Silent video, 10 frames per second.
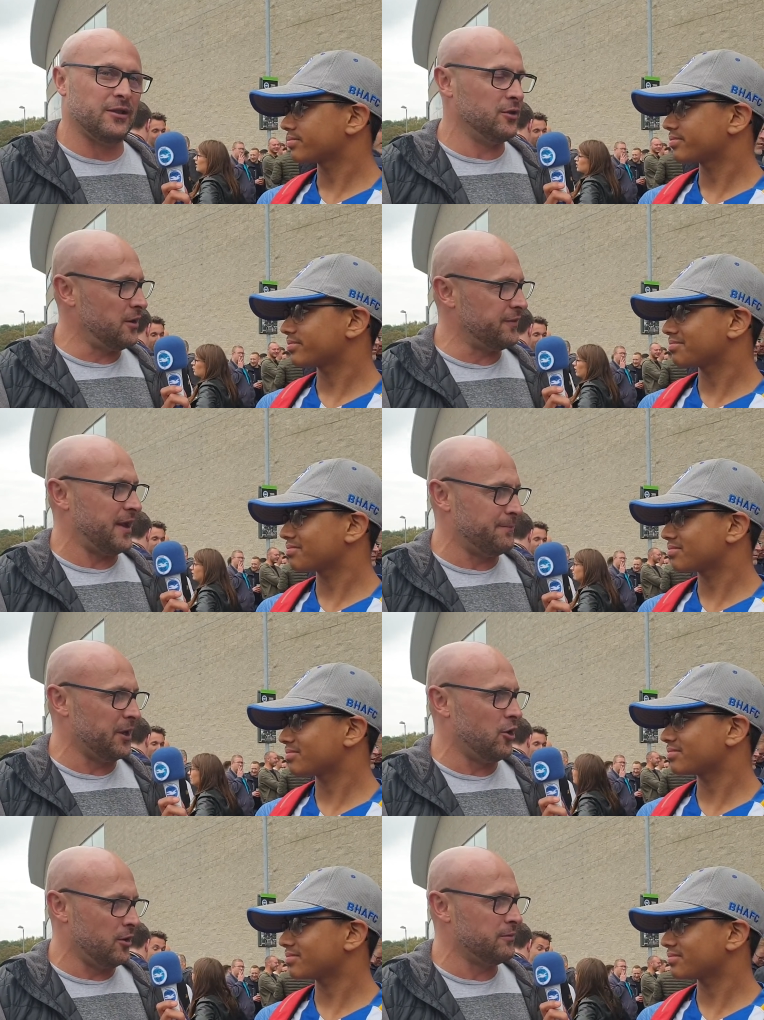Speaker 1: look like they
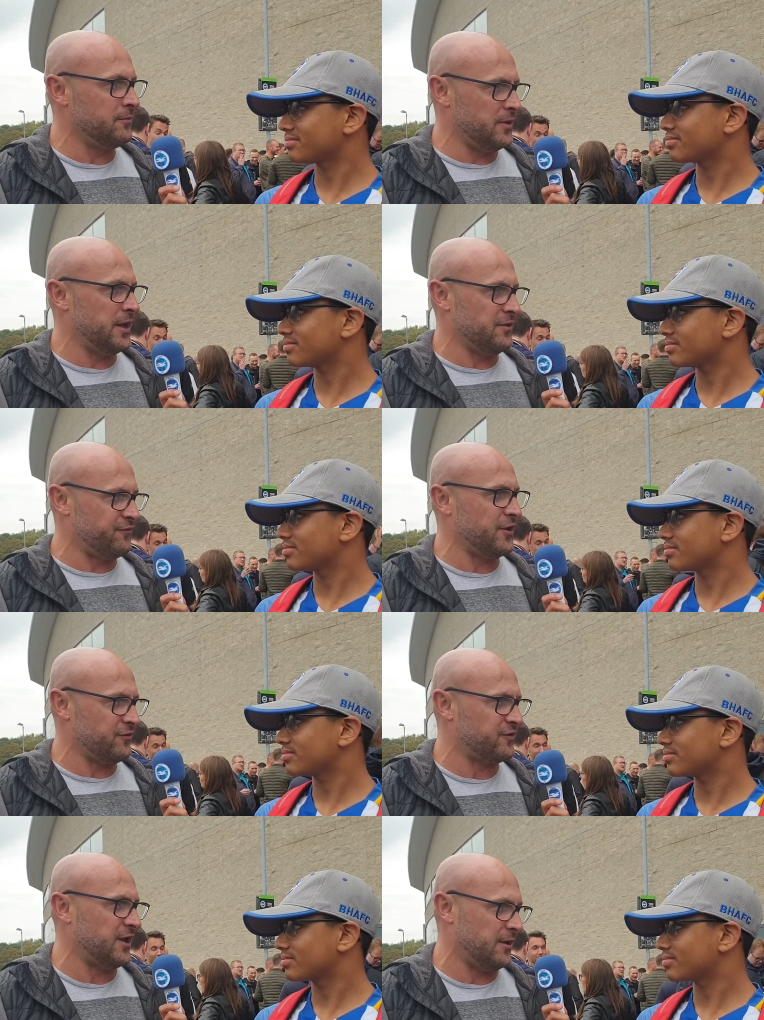belong in the
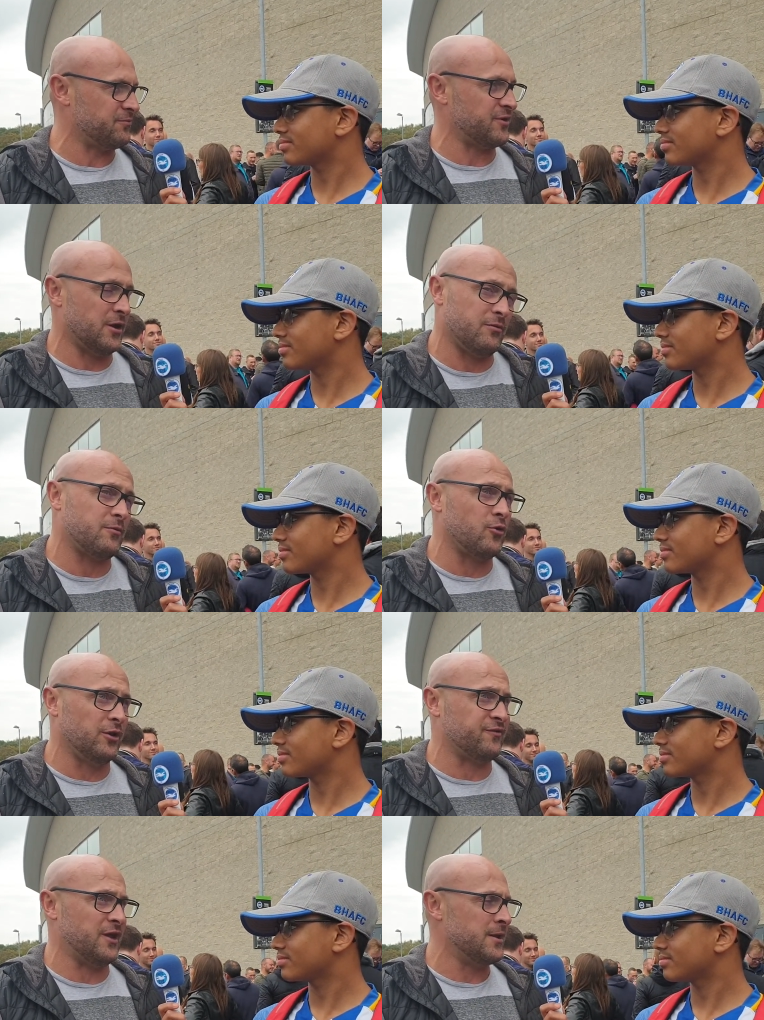first team. So
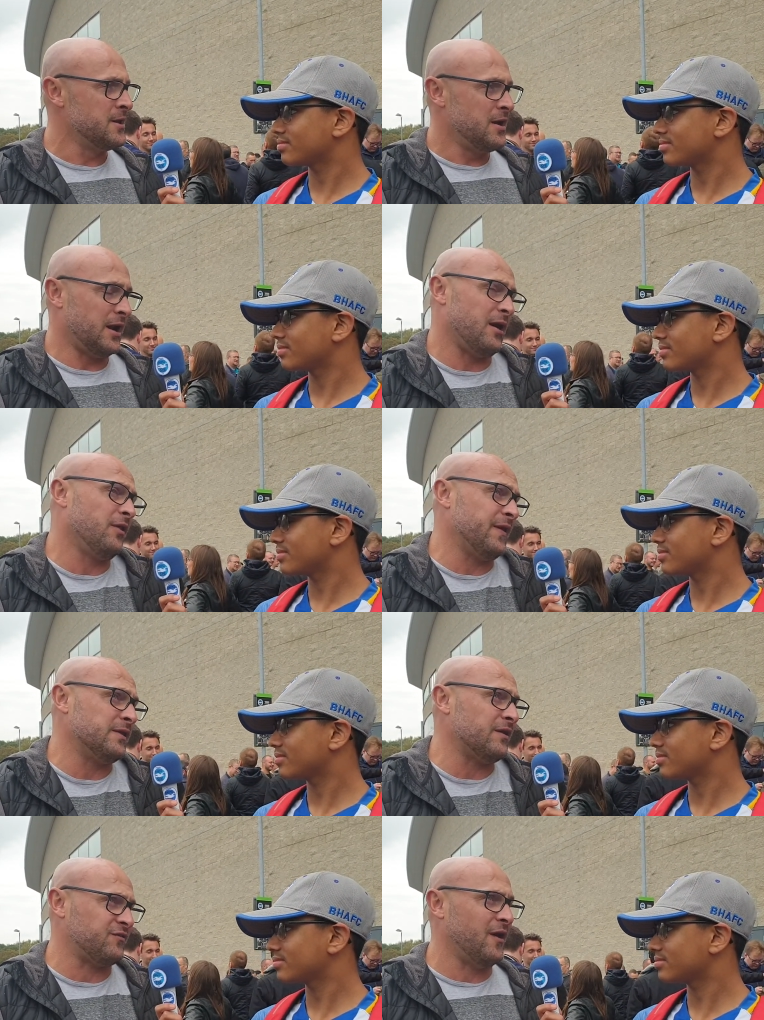quality, and I think
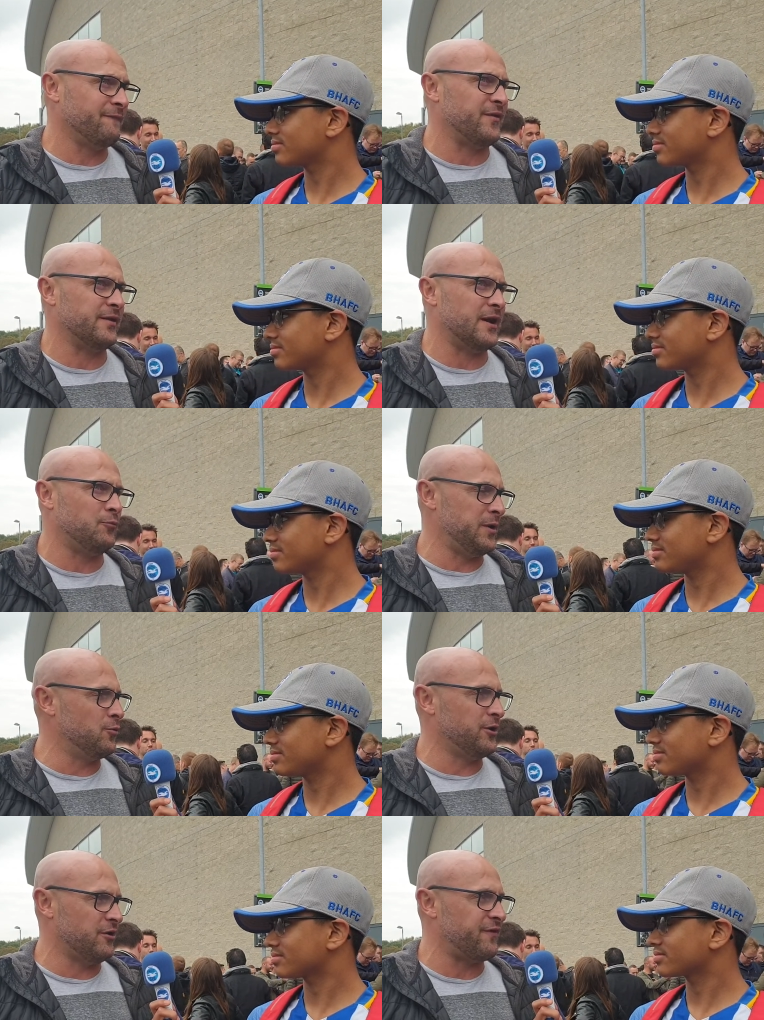that's something that we
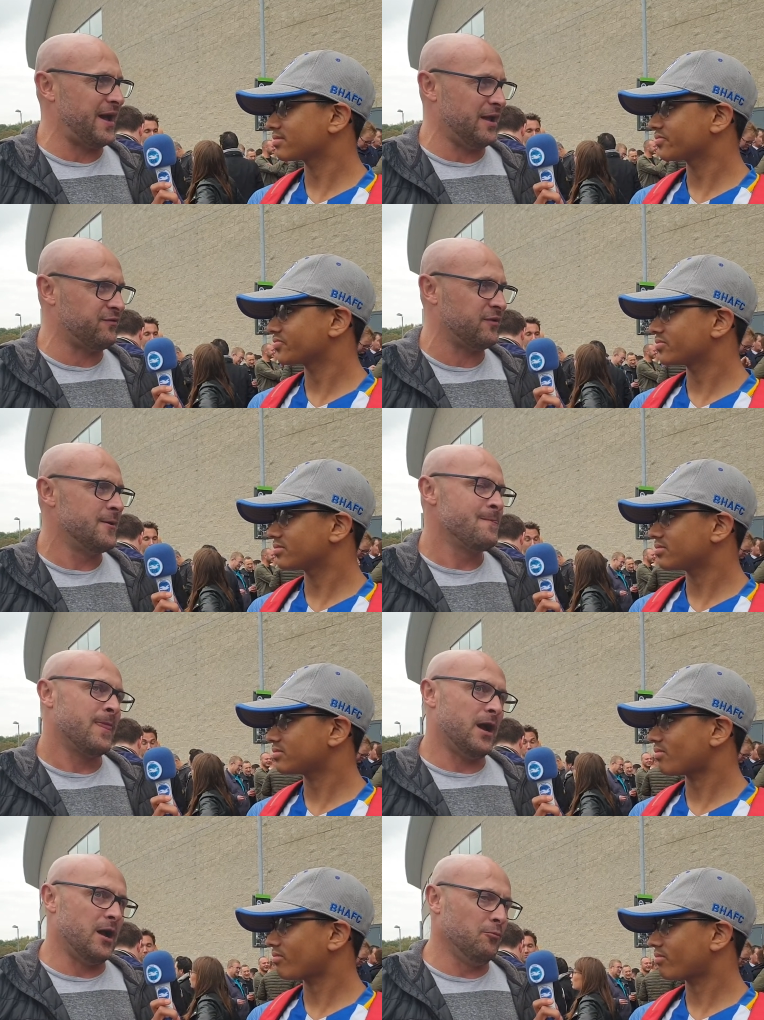wouldn't have had
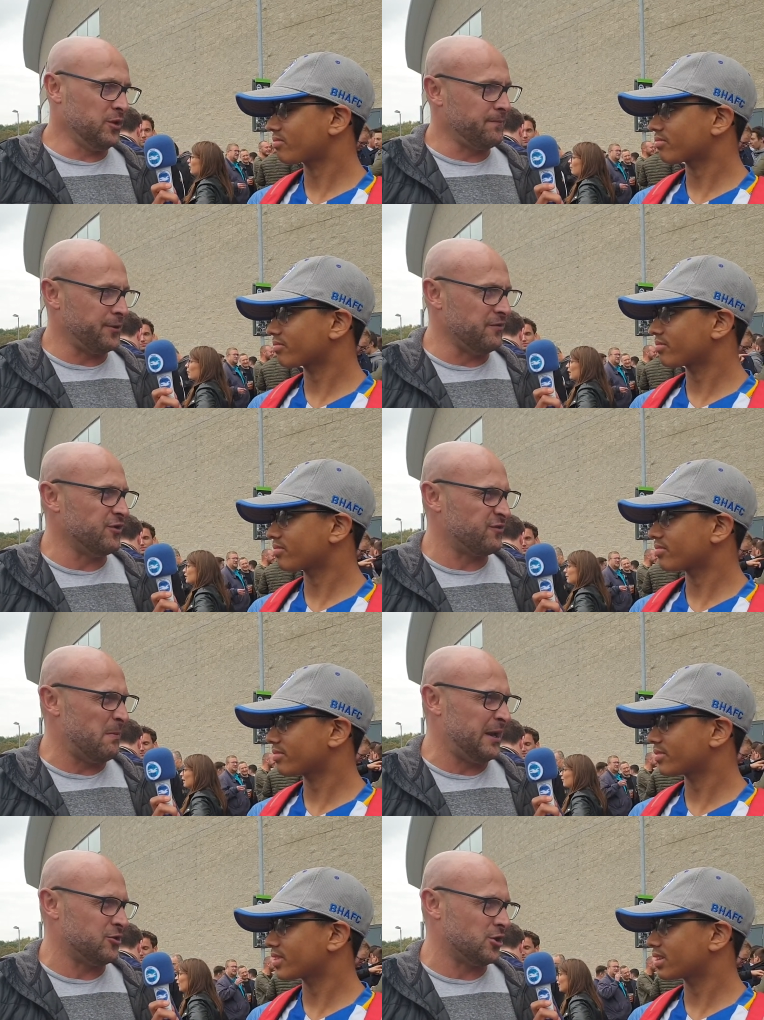um, with the previous
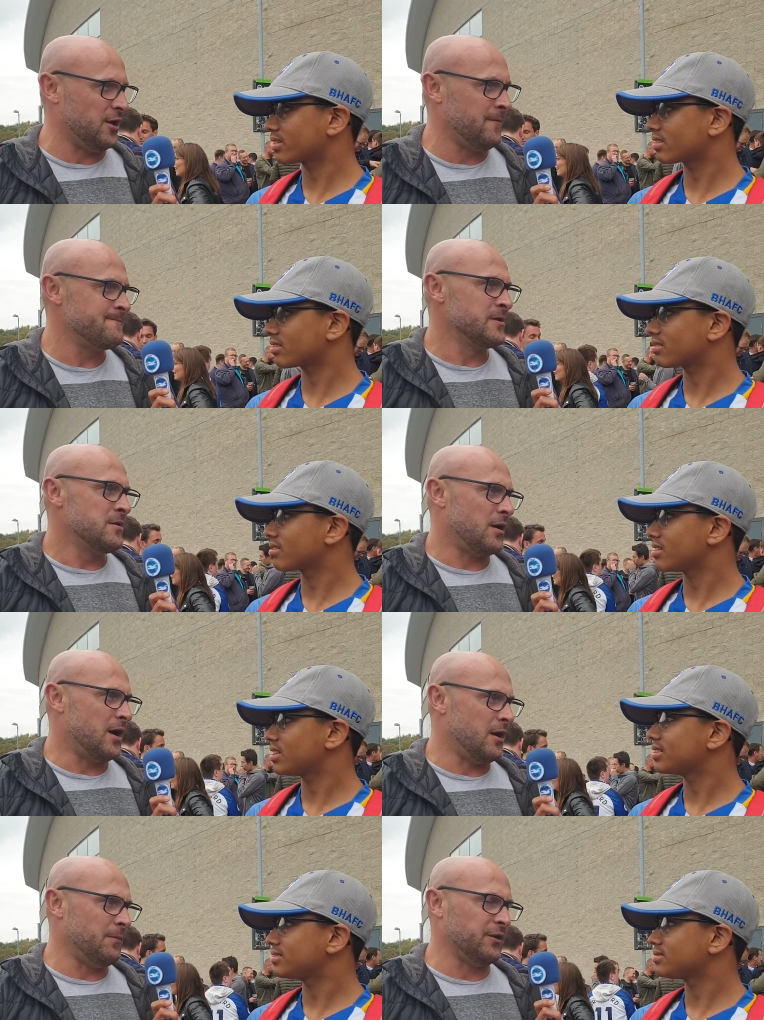manager.
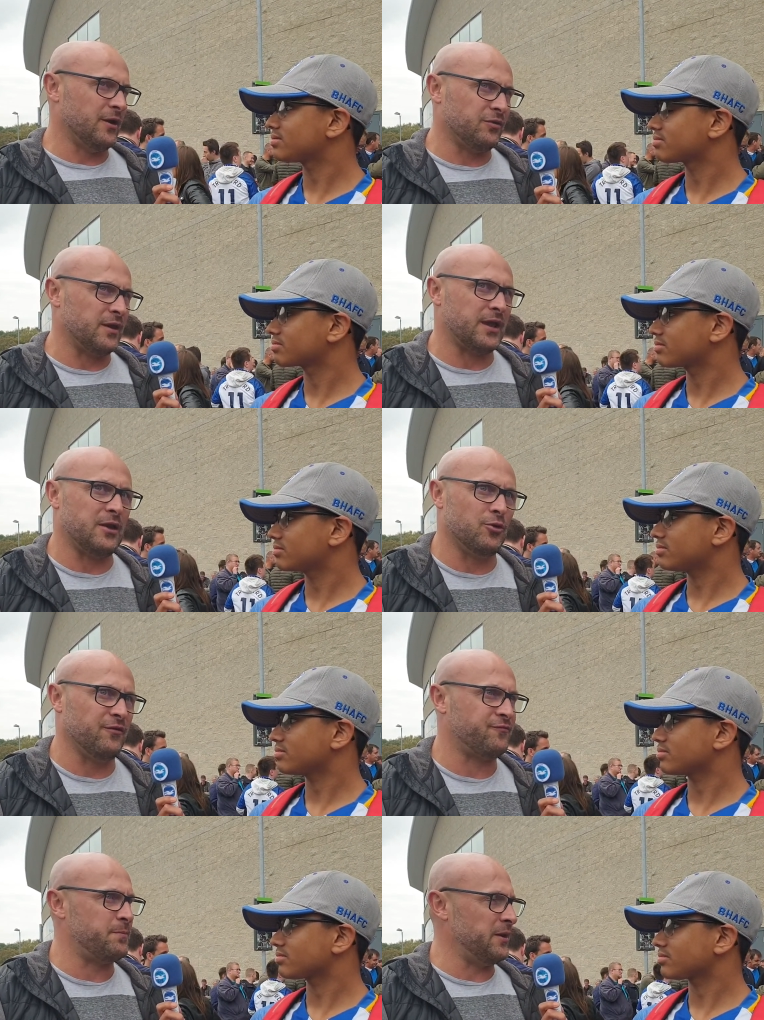Um, I don't think he would
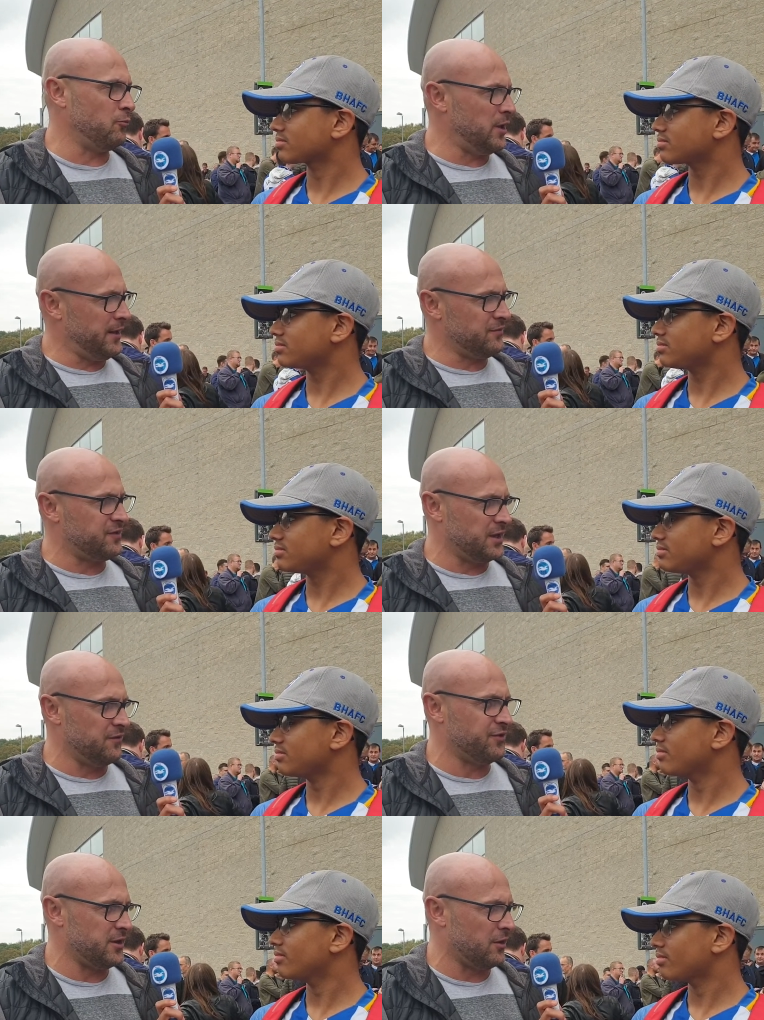have been willing to
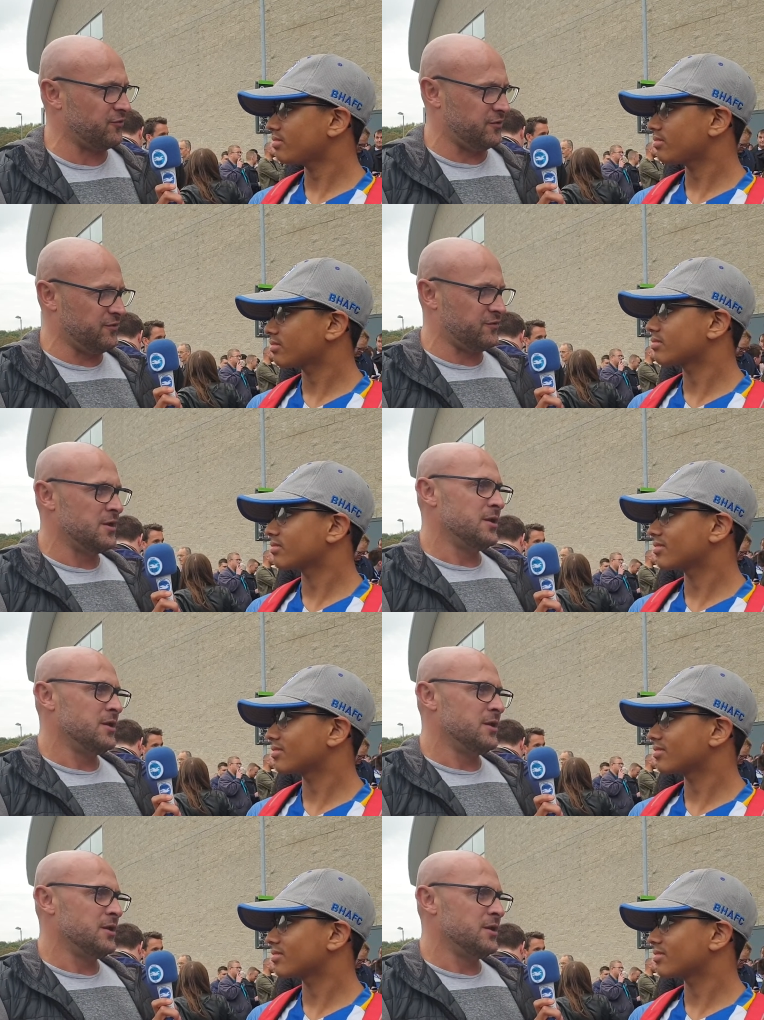give the youngsters